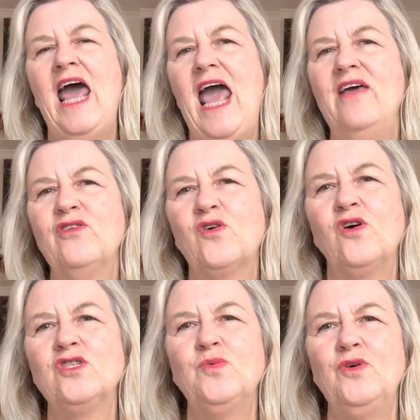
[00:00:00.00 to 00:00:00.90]
and the
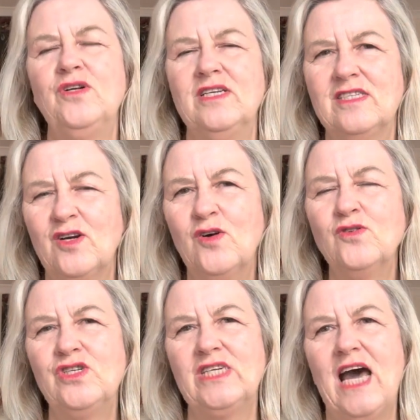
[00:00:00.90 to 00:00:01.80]
crossword, it's a good
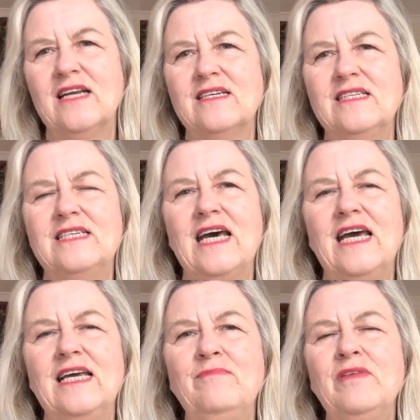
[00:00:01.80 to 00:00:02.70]
start to the
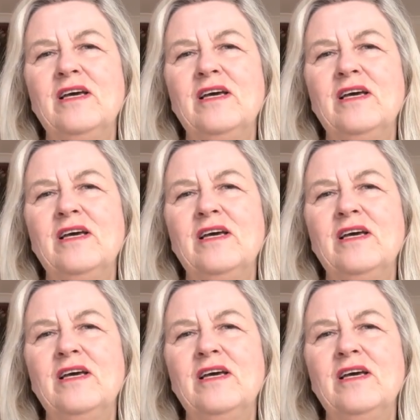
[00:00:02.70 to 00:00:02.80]
day.